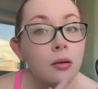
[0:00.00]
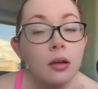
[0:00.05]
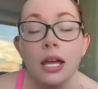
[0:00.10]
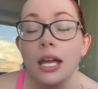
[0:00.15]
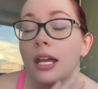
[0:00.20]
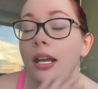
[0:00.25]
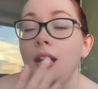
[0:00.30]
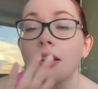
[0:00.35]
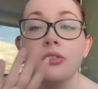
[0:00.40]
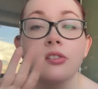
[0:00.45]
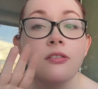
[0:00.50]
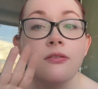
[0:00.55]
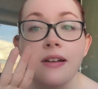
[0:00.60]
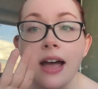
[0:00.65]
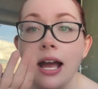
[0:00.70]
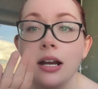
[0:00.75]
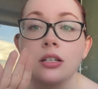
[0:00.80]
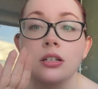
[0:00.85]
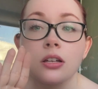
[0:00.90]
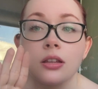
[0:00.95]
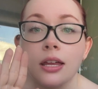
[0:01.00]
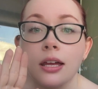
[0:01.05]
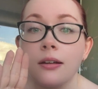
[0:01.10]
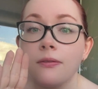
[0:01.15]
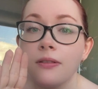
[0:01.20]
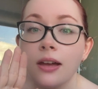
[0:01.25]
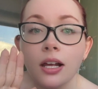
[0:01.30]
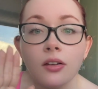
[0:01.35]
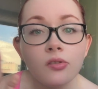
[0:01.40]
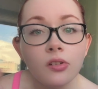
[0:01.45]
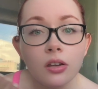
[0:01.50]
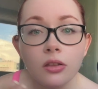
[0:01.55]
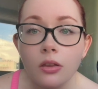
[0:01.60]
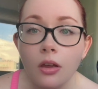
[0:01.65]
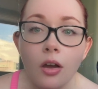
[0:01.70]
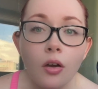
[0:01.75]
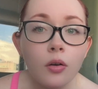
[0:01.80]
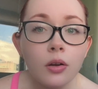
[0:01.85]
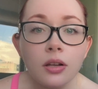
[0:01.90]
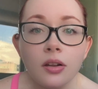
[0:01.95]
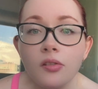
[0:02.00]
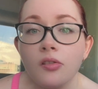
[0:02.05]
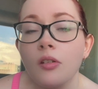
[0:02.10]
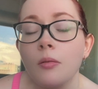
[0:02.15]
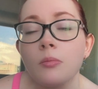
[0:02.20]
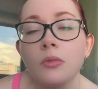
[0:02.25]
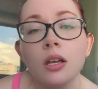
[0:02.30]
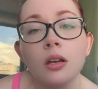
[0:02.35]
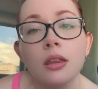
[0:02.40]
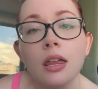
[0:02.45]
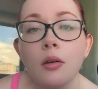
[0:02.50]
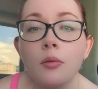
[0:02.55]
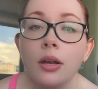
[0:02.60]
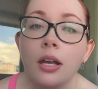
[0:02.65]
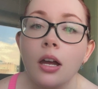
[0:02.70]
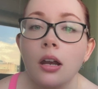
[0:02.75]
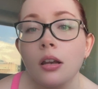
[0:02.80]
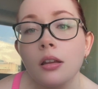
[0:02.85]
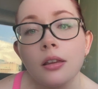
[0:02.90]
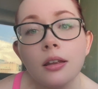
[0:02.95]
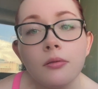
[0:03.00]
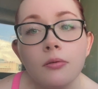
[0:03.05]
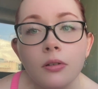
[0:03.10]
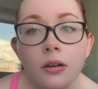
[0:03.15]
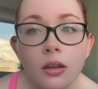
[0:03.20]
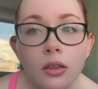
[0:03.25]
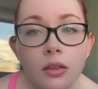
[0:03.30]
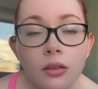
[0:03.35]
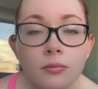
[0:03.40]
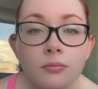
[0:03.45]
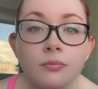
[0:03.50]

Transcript: It is a factor that affects it though, and it's something that we gotta live with.